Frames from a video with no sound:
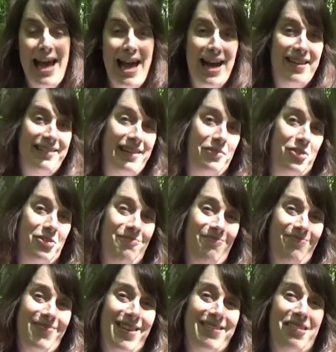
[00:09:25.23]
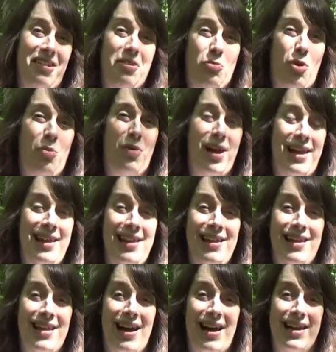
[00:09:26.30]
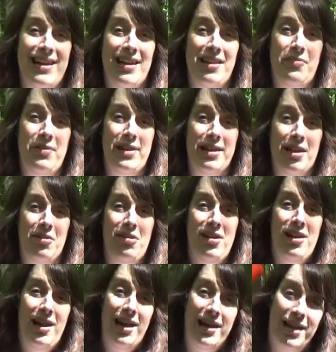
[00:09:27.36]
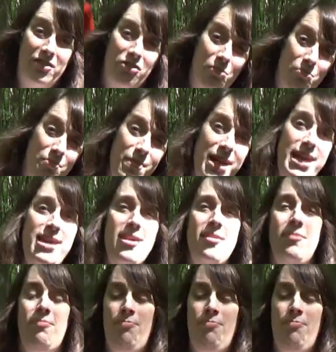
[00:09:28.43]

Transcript: And as ever, there's only one way I can end the video, and that's for me